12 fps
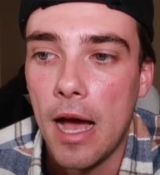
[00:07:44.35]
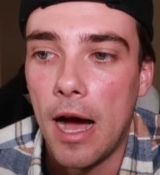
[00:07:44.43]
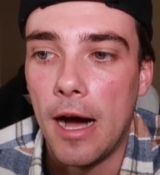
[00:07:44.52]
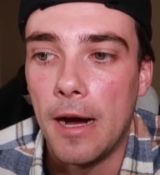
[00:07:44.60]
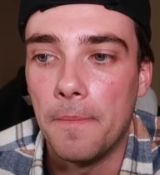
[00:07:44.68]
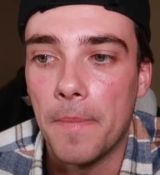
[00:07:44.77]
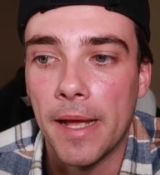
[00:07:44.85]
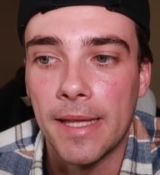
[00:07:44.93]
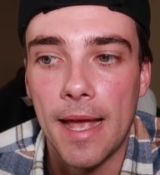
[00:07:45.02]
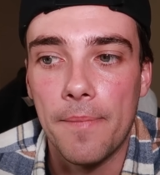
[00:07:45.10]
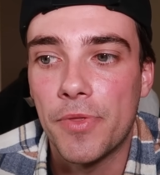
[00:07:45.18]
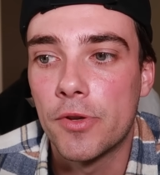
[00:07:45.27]

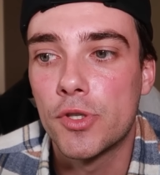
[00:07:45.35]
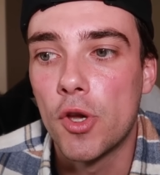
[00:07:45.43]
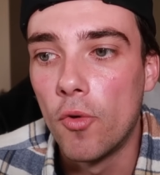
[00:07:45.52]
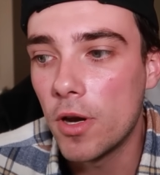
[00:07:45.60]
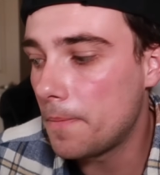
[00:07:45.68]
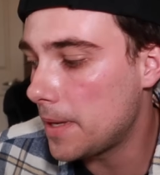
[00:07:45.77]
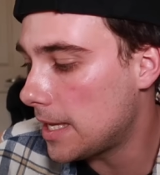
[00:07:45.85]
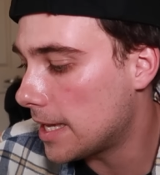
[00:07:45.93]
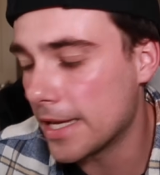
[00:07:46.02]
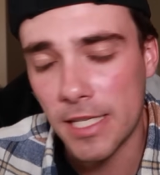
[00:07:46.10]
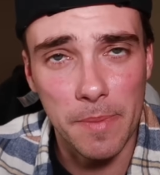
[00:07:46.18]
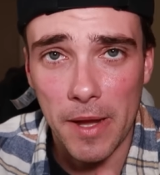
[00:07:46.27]
Again, there's going to be,
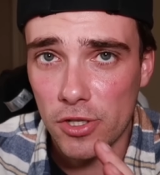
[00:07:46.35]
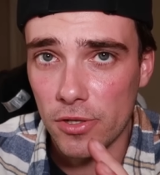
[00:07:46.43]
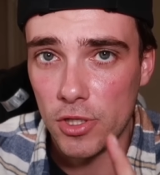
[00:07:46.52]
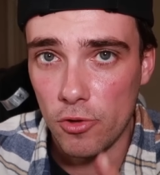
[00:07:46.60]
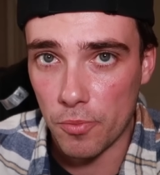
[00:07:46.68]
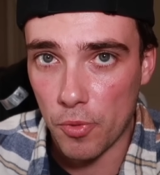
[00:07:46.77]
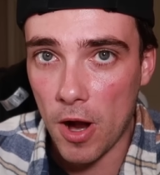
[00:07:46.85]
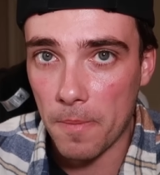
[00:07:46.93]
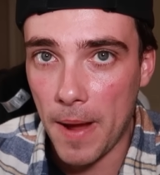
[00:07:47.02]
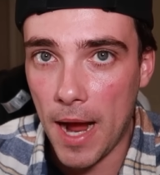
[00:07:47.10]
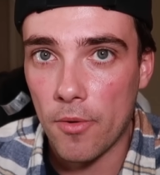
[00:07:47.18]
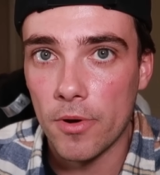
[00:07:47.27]
especially too with Brock
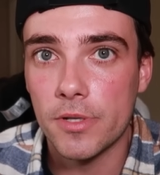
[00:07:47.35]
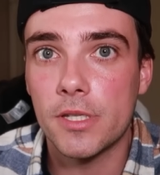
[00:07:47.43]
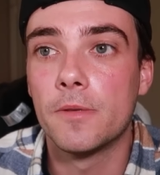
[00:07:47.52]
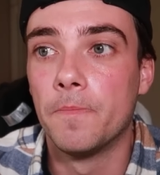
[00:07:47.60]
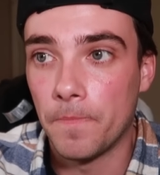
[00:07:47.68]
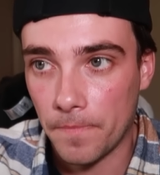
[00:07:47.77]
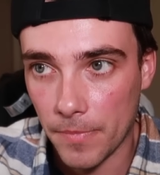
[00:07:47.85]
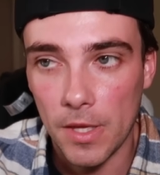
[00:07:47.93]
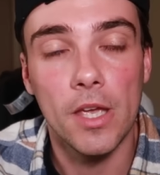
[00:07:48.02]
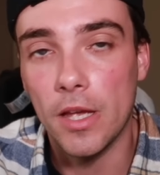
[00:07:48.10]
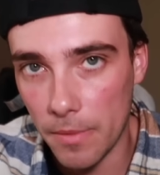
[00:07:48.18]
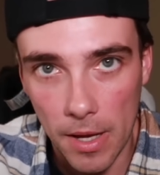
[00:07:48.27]
Bowers,
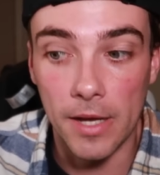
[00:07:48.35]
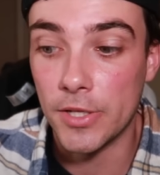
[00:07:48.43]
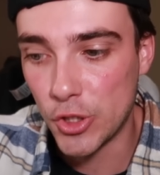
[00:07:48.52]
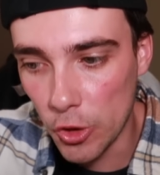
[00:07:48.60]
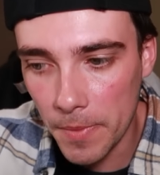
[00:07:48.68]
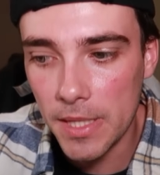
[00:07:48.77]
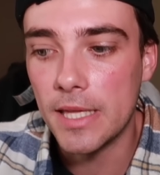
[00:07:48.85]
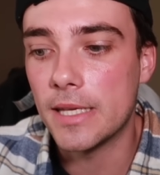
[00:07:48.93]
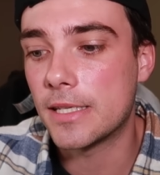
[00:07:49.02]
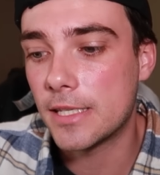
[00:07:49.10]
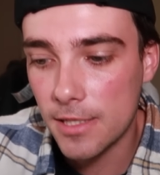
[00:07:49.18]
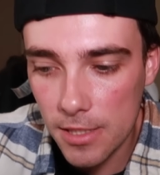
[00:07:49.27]
assuming
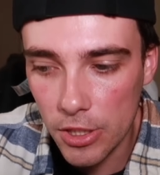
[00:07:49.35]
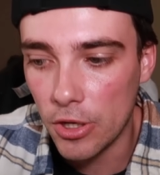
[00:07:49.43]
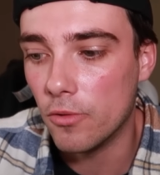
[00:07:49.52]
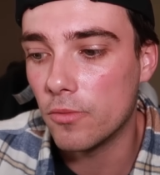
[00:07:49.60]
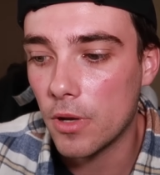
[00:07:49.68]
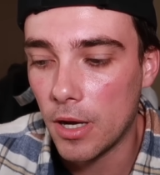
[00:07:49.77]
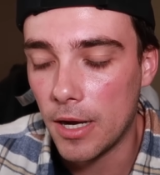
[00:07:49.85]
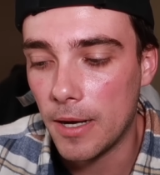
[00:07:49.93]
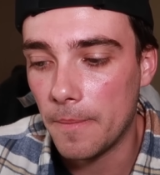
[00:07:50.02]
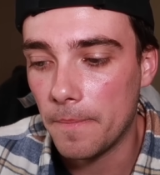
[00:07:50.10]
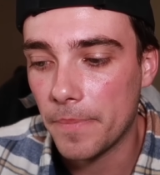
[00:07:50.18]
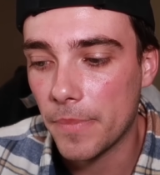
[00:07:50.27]
this, you
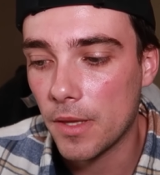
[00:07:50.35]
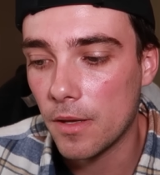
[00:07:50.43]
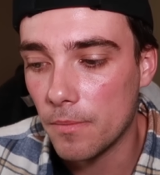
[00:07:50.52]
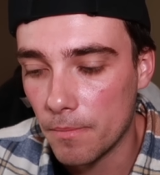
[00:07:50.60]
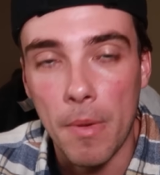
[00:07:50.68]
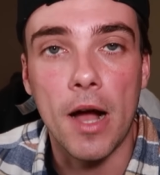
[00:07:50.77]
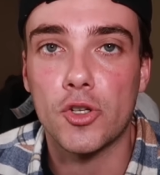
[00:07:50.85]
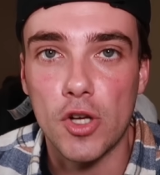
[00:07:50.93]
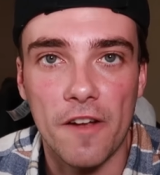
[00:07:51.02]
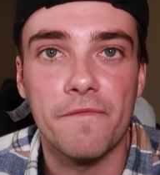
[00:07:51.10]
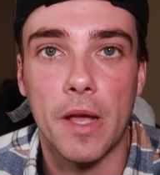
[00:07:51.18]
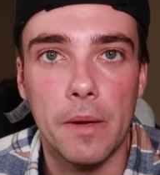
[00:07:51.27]
know, mock
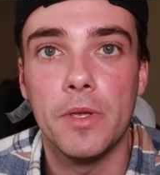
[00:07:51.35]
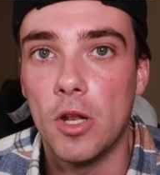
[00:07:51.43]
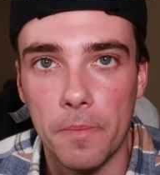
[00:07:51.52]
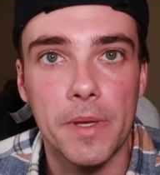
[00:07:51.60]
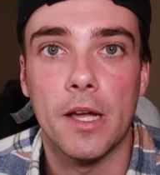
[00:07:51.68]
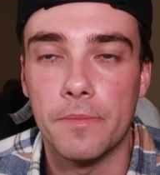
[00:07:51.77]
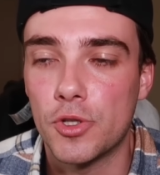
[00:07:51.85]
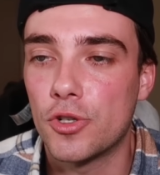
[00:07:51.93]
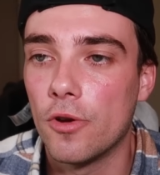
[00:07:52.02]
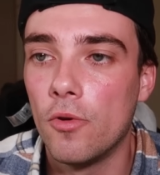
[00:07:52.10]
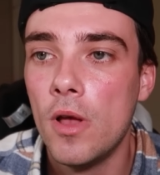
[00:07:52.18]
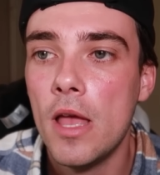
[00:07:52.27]
draft, you know, becomes
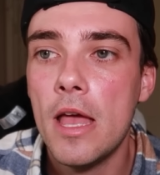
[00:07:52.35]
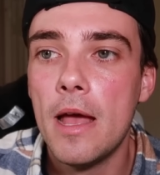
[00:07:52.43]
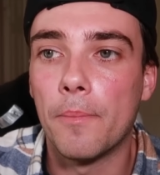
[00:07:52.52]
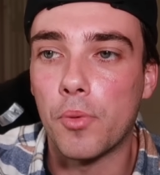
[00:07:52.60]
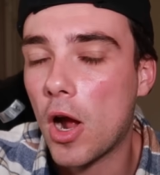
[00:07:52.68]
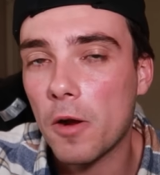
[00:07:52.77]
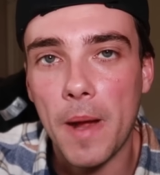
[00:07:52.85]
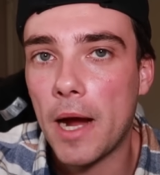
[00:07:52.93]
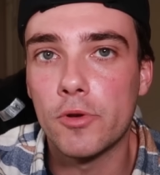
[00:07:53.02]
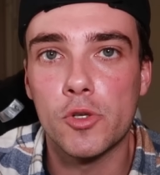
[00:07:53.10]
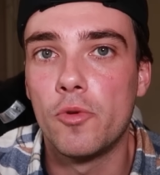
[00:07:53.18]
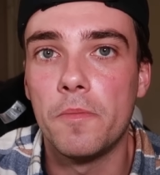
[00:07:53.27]
true, Brock
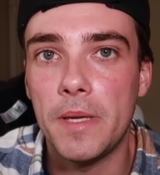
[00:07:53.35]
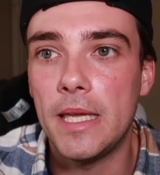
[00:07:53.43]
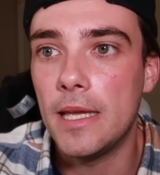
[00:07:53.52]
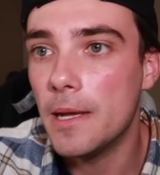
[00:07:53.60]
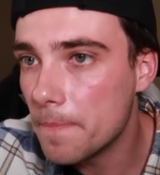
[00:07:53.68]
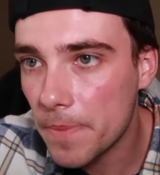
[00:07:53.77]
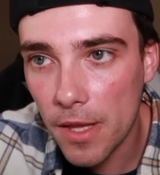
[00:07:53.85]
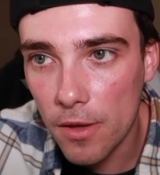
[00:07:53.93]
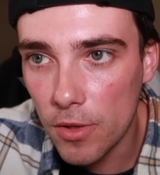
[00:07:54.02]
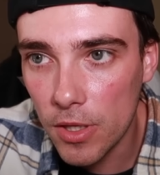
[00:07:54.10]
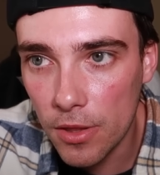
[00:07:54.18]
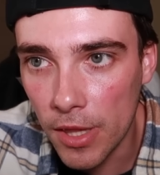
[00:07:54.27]
Bowers would be
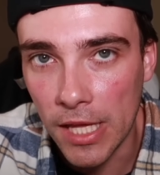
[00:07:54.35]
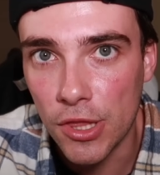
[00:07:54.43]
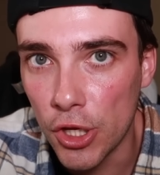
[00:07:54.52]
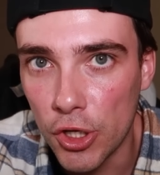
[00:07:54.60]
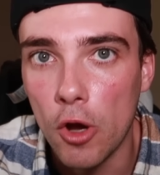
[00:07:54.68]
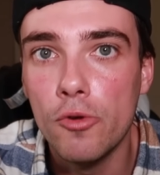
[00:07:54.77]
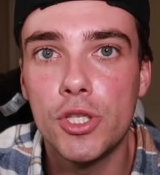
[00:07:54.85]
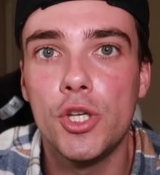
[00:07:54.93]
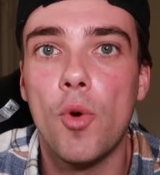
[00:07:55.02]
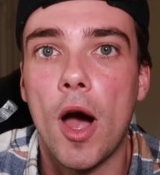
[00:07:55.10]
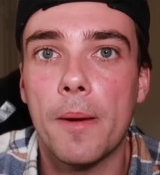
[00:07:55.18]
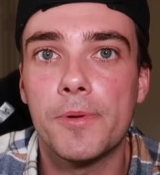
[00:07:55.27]
like the
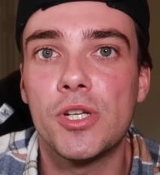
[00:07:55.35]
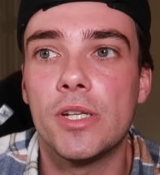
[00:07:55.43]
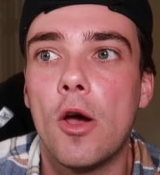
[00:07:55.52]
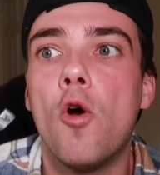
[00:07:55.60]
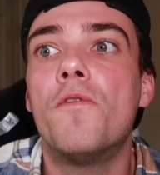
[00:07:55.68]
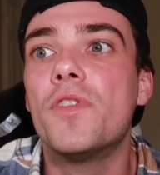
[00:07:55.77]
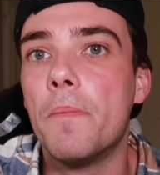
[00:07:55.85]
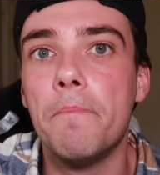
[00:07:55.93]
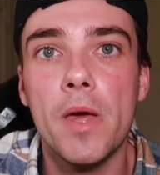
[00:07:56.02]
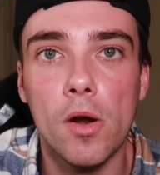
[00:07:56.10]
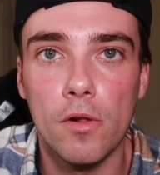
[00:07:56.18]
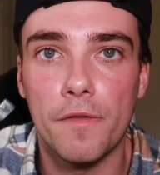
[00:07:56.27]
go-to option over the
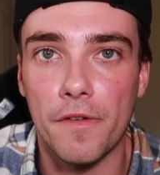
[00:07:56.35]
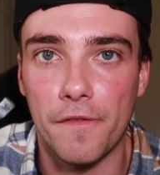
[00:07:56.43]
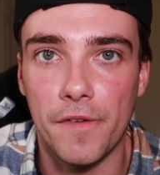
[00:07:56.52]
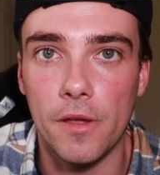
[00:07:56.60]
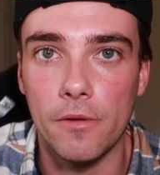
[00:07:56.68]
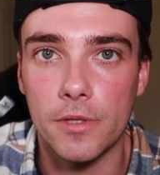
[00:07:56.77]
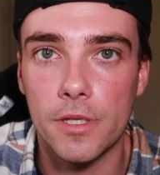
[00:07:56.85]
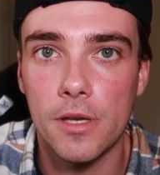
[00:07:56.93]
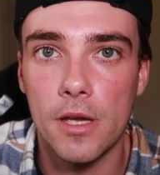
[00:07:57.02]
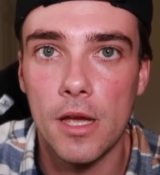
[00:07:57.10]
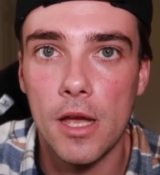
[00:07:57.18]
middle of the field,